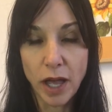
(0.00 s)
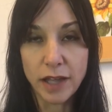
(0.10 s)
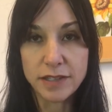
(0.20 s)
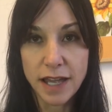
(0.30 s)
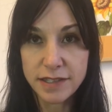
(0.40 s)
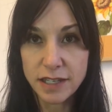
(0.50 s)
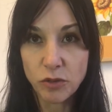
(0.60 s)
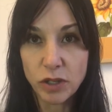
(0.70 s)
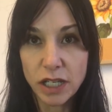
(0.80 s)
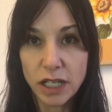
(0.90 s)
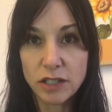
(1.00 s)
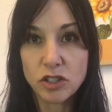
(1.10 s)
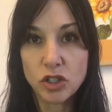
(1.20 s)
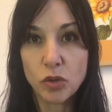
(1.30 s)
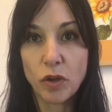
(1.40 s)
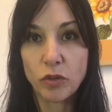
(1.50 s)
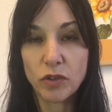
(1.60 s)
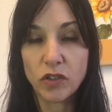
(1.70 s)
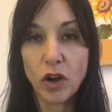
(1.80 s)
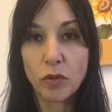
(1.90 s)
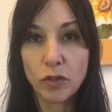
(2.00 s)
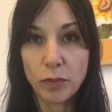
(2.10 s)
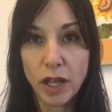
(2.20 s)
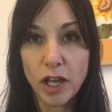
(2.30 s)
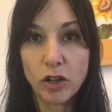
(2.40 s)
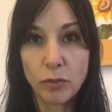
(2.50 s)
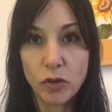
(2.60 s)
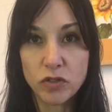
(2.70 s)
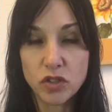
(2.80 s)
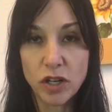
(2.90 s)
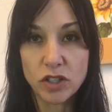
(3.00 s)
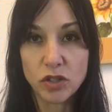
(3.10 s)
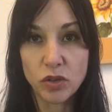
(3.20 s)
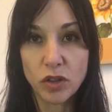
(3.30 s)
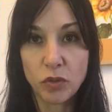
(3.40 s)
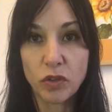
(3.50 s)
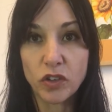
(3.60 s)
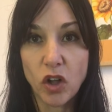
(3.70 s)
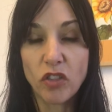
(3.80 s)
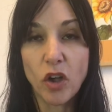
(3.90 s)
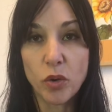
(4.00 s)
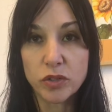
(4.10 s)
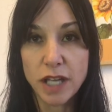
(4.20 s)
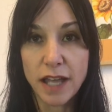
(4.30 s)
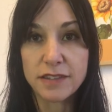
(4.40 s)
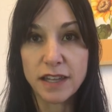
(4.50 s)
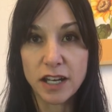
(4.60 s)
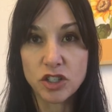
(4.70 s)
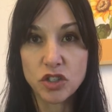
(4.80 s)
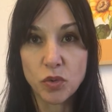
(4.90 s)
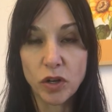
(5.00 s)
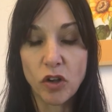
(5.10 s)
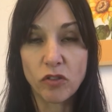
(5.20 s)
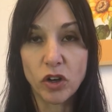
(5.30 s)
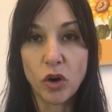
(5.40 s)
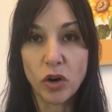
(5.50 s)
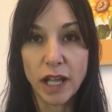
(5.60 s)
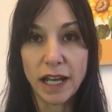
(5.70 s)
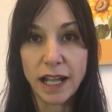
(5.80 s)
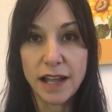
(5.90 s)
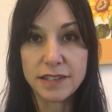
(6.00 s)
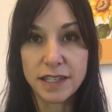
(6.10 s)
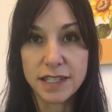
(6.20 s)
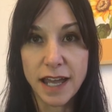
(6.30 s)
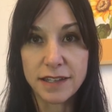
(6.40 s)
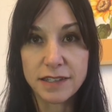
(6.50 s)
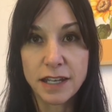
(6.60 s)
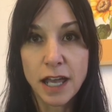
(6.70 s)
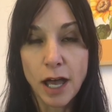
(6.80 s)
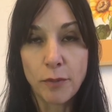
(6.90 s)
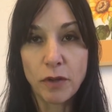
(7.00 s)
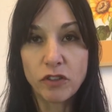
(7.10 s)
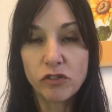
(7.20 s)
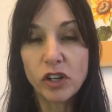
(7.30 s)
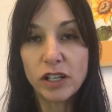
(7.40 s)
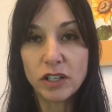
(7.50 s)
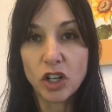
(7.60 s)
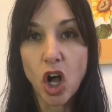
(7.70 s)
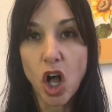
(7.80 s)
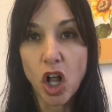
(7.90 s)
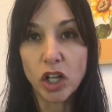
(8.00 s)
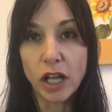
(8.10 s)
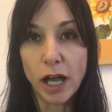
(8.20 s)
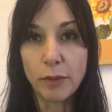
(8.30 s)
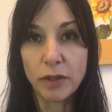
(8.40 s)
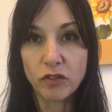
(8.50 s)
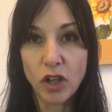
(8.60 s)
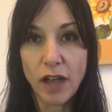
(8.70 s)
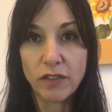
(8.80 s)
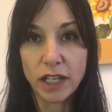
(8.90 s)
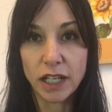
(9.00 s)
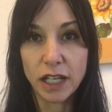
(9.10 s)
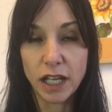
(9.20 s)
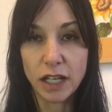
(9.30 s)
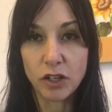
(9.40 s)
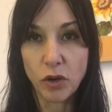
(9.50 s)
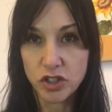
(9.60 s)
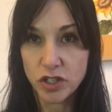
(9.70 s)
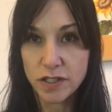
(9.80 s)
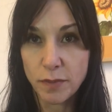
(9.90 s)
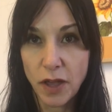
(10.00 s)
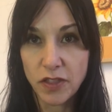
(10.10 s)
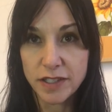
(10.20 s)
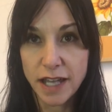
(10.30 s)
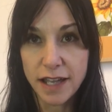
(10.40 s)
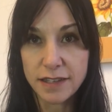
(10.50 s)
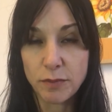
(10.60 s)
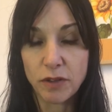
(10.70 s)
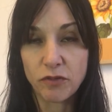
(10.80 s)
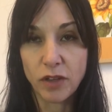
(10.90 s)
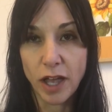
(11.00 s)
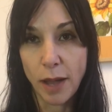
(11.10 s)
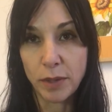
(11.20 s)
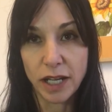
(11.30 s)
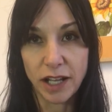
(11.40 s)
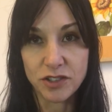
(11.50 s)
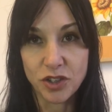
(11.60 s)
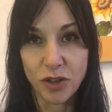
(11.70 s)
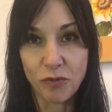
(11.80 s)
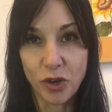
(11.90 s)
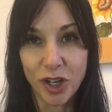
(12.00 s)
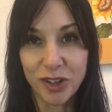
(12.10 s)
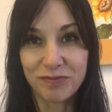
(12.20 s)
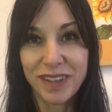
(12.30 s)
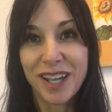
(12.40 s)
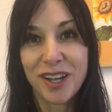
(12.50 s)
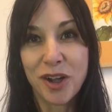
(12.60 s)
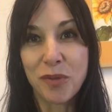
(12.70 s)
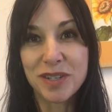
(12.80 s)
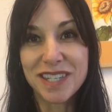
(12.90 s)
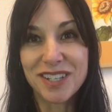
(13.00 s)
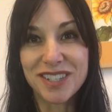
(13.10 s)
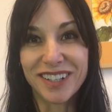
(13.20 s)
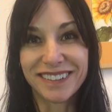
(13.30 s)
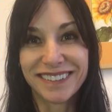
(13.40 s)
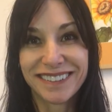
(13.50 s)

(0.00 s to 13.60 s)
testing we need to do, whether we start with blood or move straight to what's called the OAT test that I just went over, organic acid test. But feel free to call if you have any questions about the test. I'd be happy to answer them for you. Hope to see you soon.